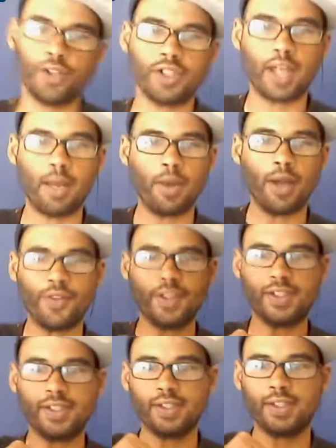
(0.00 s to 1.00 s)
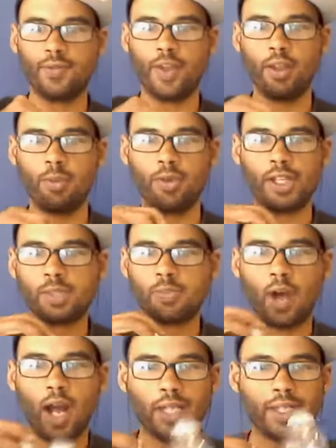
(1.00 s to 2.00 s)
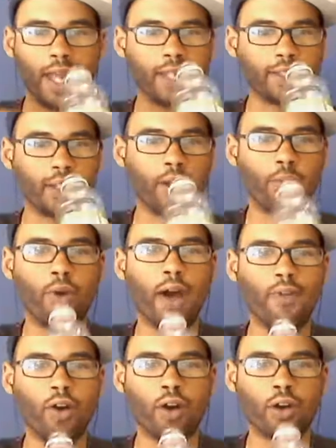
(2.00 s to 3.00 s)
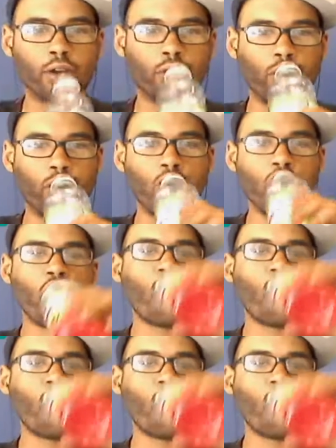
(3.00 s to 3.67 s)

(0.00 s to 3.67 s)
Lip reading: as this is available as a podcast, we'll have an article